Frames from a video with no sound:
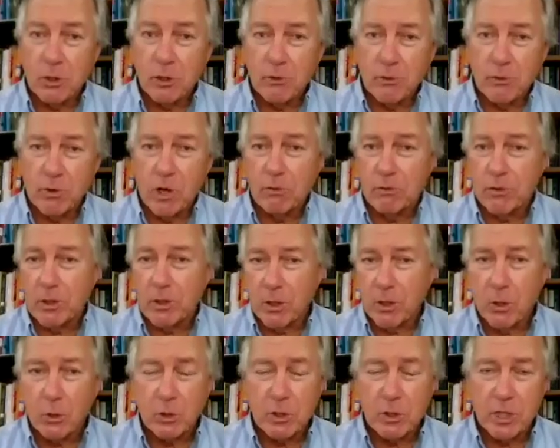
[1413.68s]
involved in
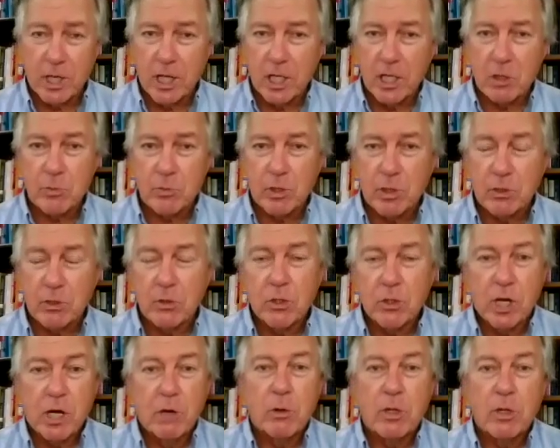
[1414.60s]
those things, but
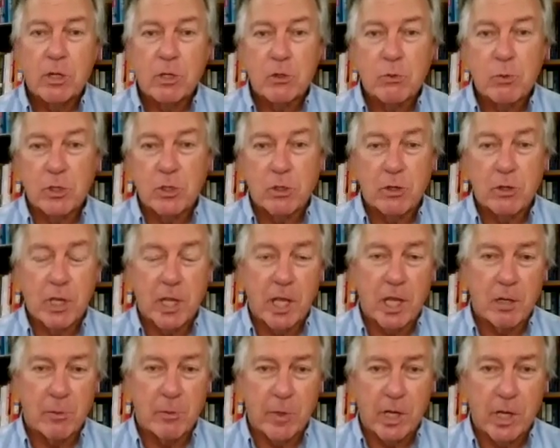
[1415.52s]
share with us what you
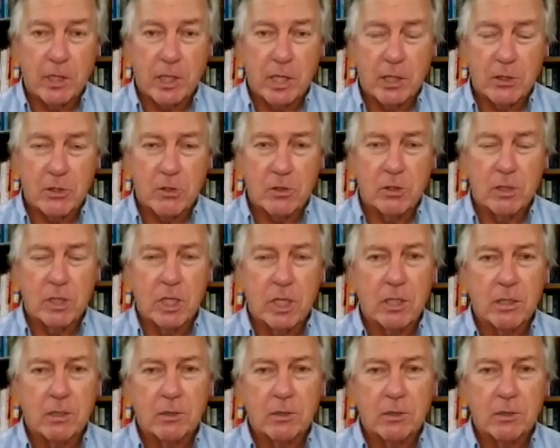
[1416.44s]
can about that story.